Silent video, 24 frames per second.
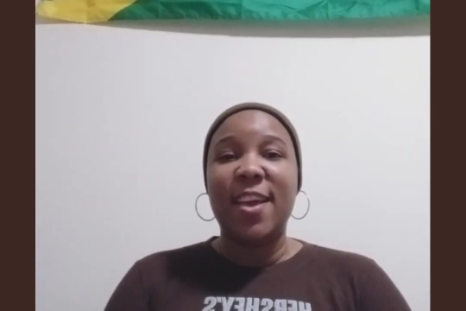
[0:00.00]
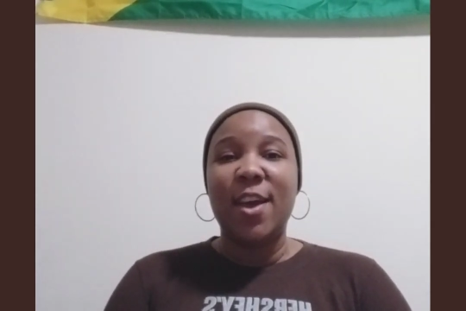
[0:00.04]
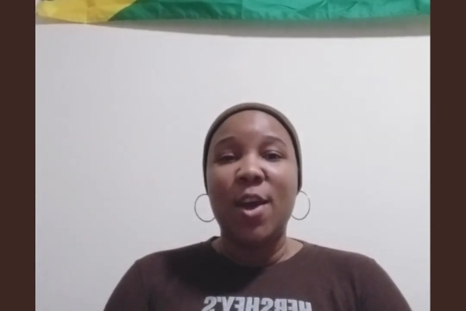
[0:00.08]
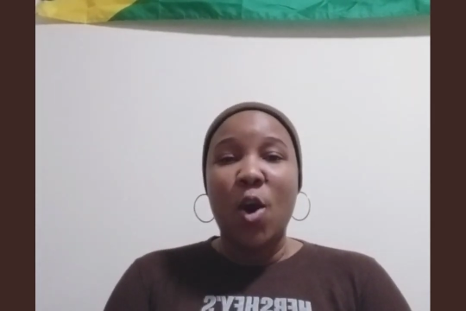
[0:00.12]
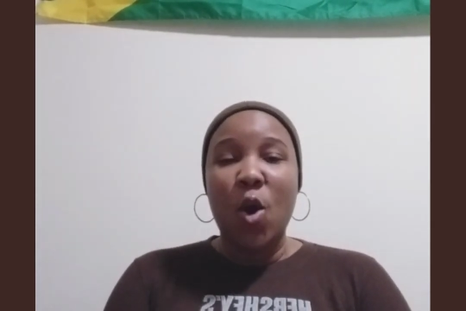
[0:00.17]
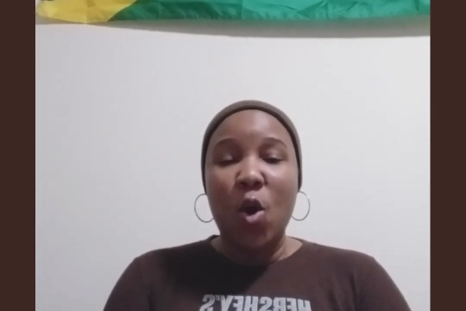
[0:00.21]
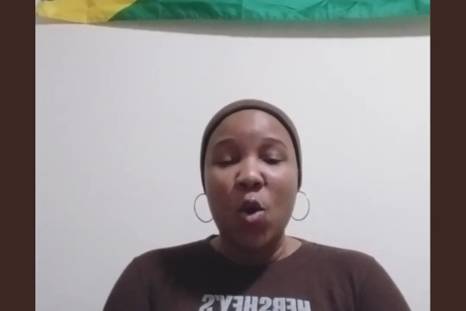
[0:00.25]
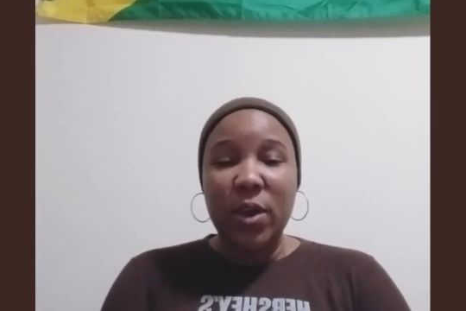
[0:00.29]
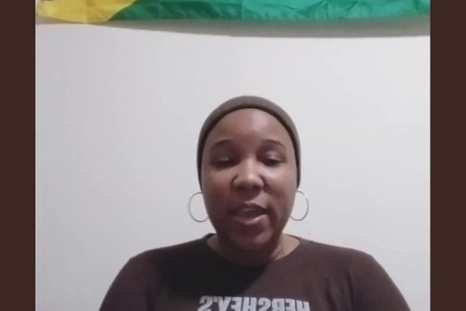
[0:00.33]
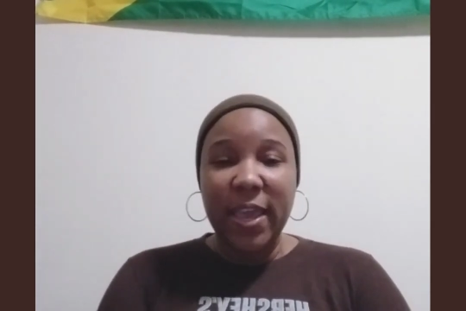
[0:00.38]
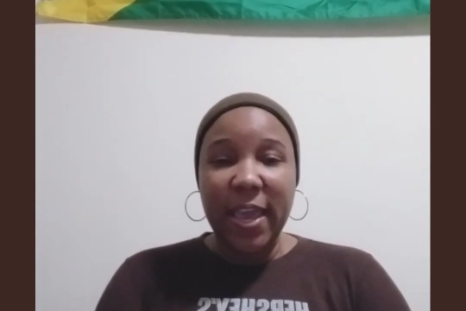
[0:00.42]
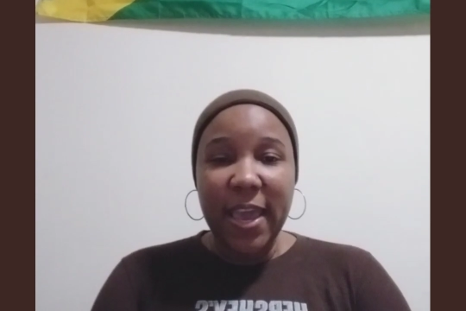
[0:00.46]

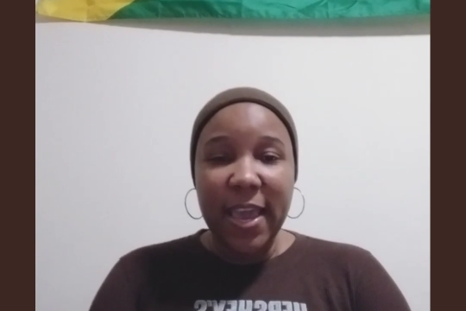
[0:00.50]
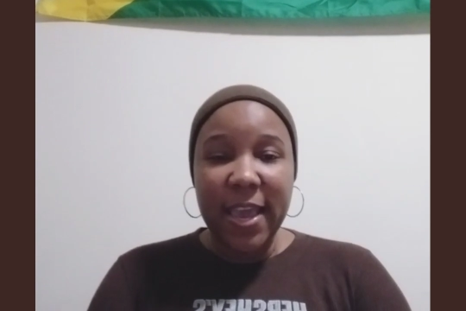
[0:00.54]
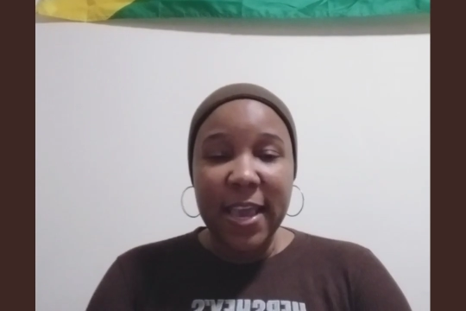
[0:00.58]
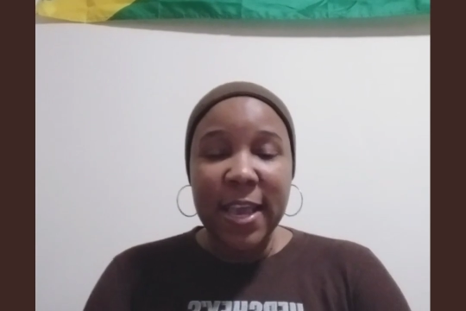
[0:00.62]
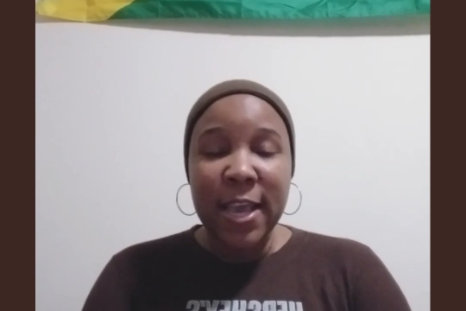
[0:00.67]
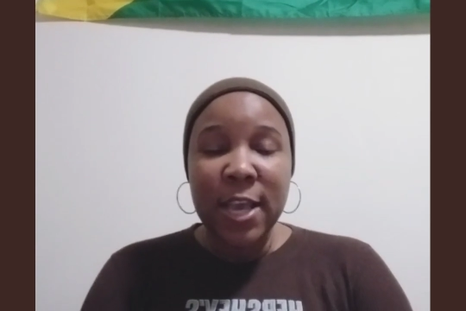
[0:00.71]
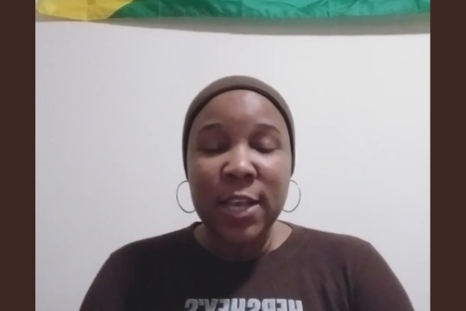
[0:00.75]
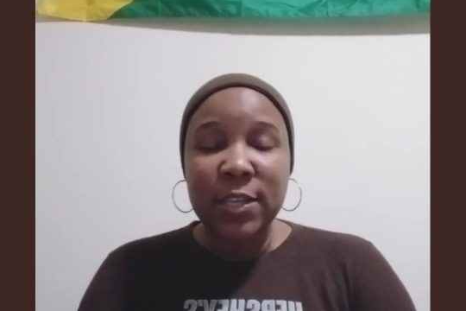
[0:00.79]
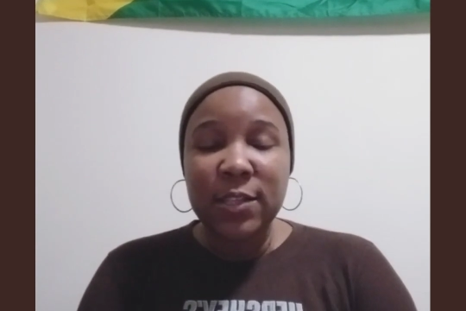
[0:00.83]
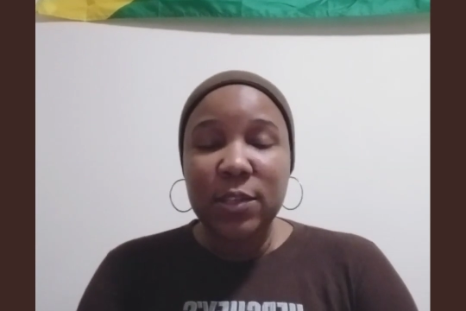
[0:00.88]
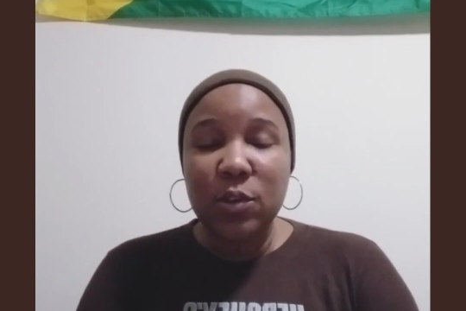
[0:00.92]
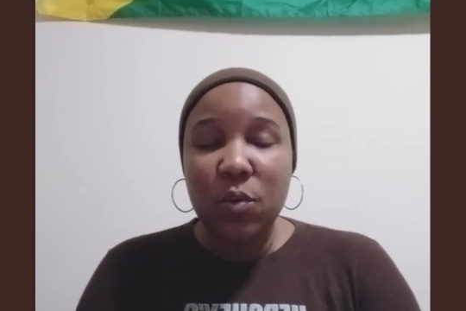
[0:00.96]
Okay,
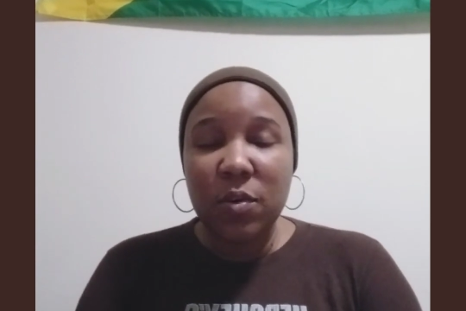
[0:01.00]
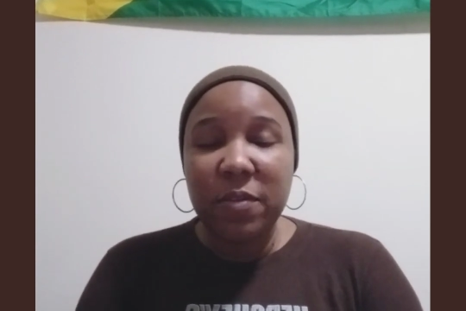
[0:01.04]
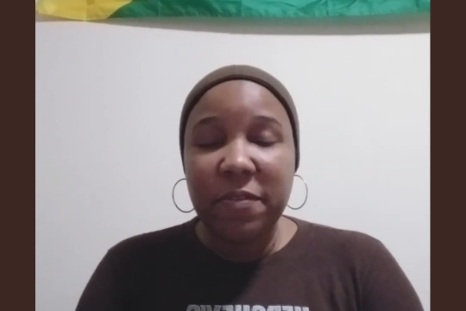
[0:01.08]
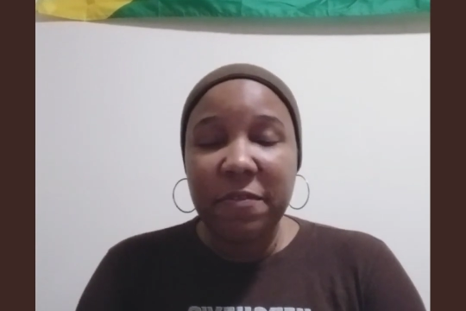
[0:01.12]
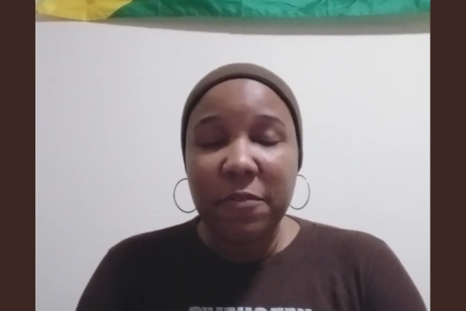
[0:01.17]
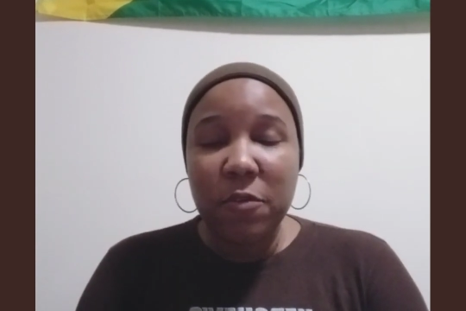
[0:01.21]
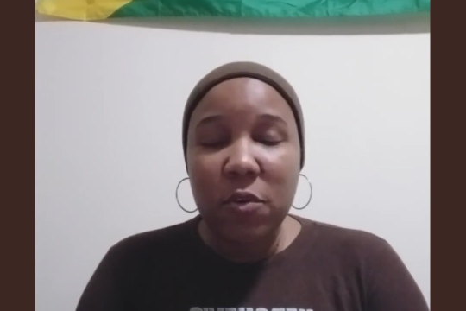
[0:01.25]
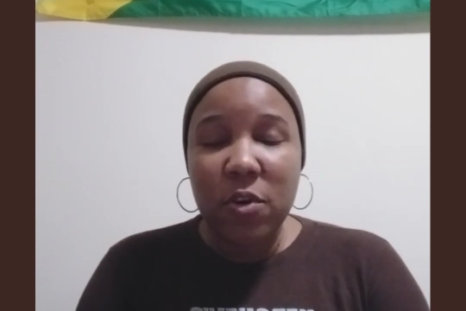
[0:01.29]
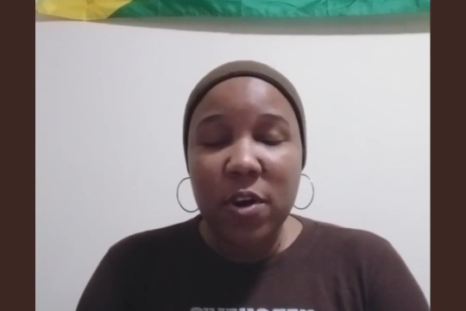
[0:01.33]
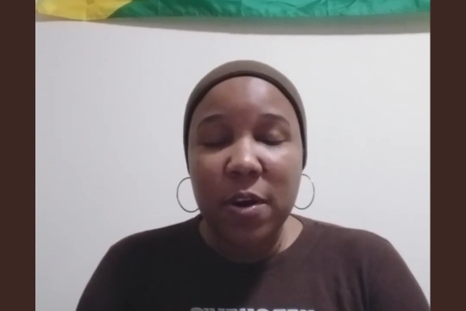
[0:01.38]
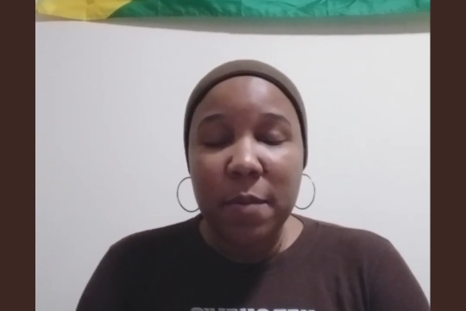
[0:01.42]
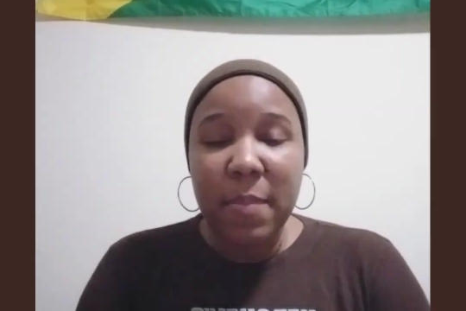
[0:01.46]
so
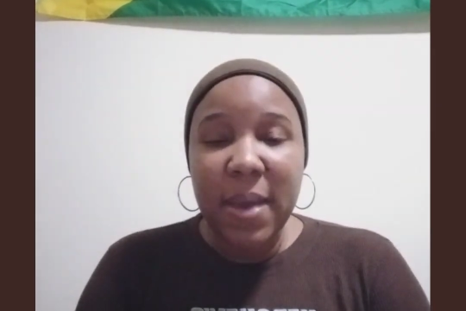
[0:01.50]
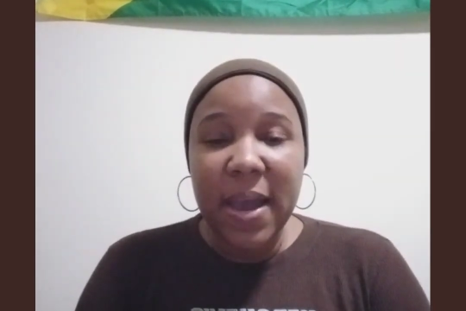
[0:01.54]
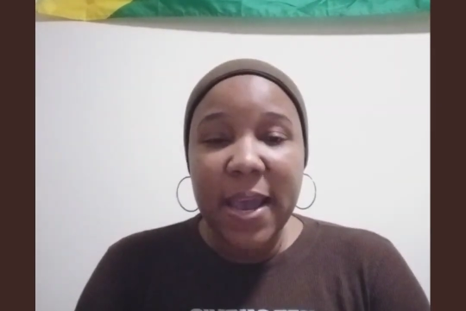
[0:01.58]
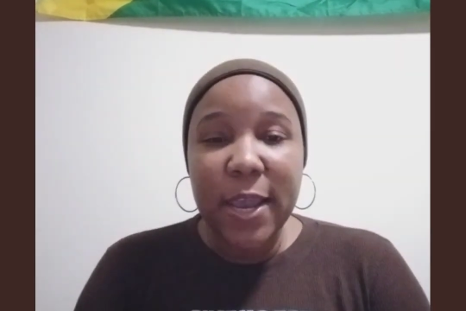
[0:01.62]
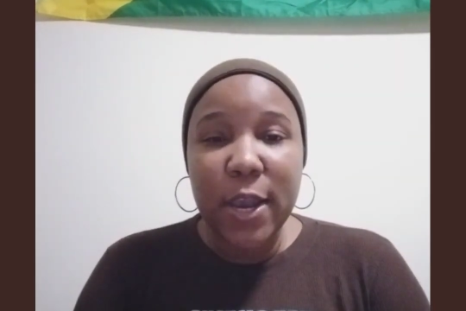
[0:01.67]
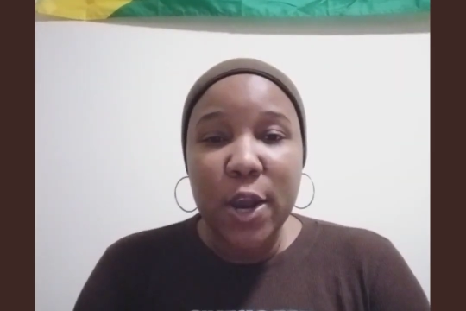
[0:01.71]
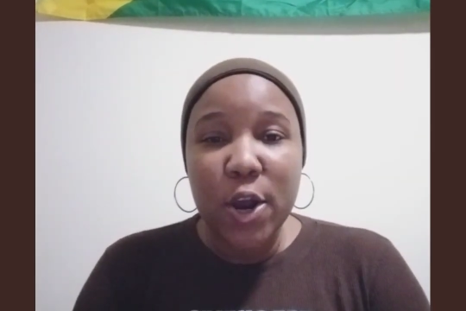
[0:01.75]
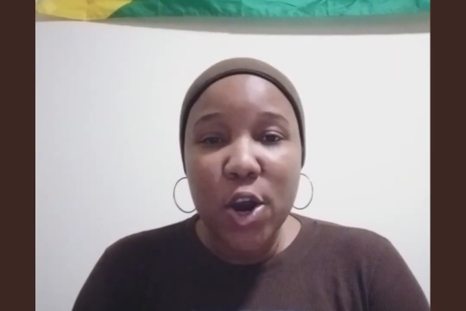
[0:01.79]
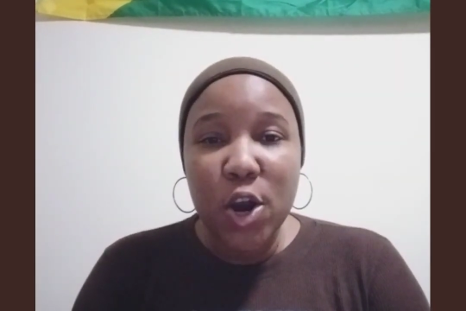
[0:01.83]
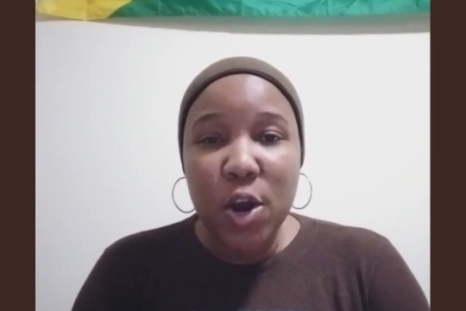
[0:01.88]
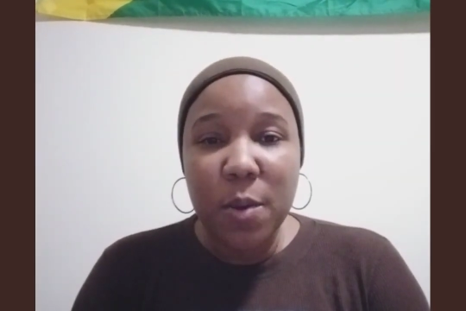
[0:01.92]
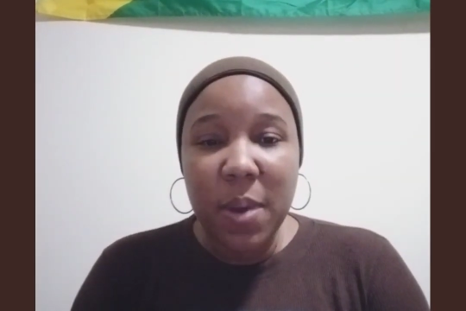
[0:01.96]
for my
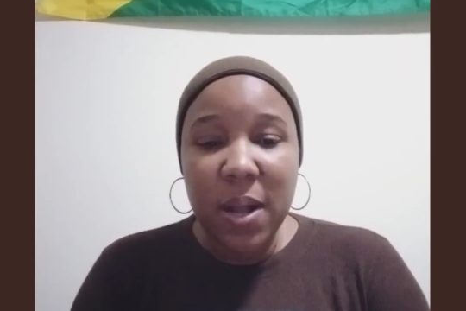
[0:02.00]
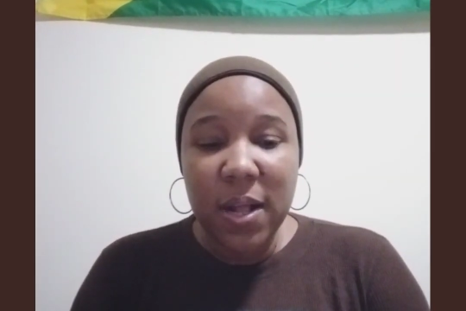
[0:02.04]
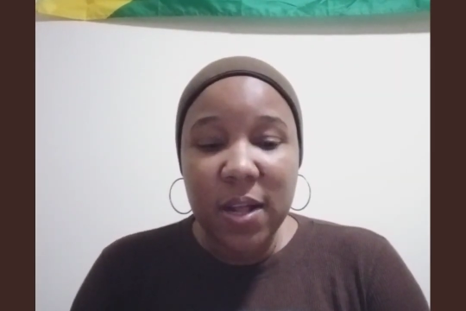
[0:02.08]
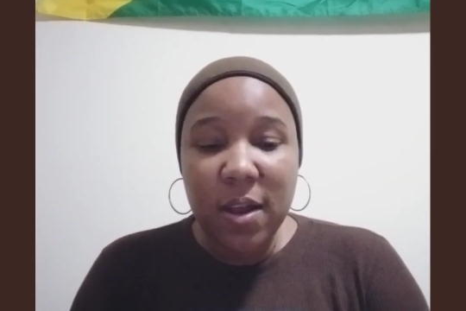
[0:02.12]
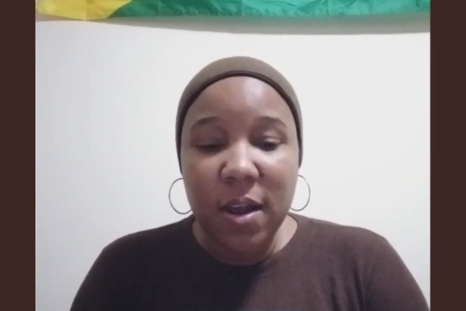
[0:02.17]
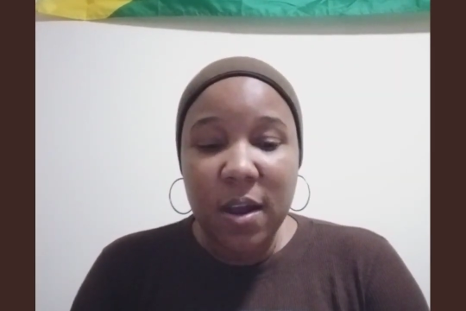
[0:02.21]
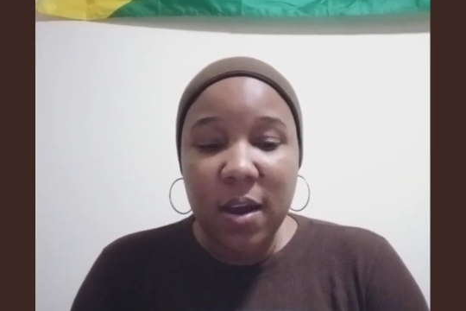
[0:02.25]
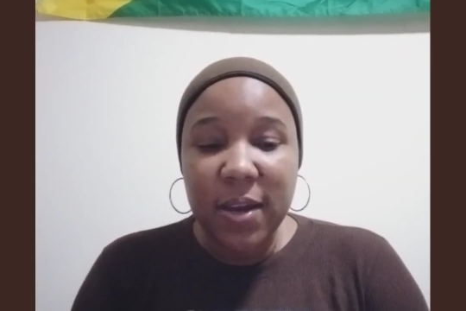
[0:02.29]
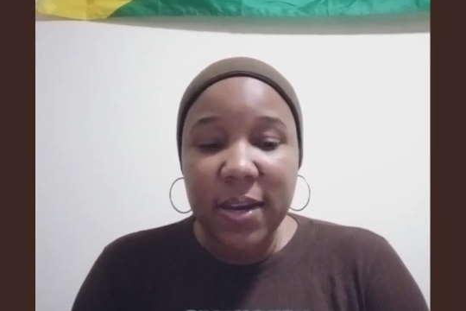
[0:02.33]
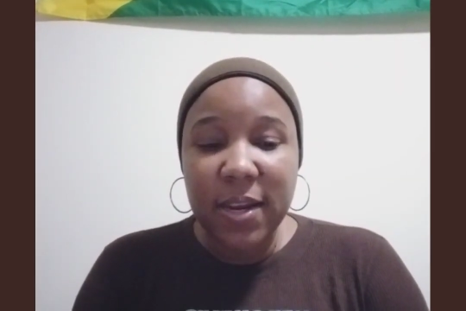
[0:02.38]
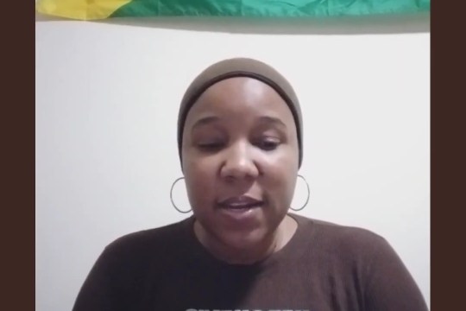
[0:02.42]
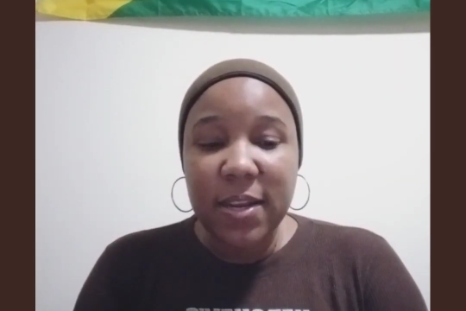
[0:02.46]
herbal corner,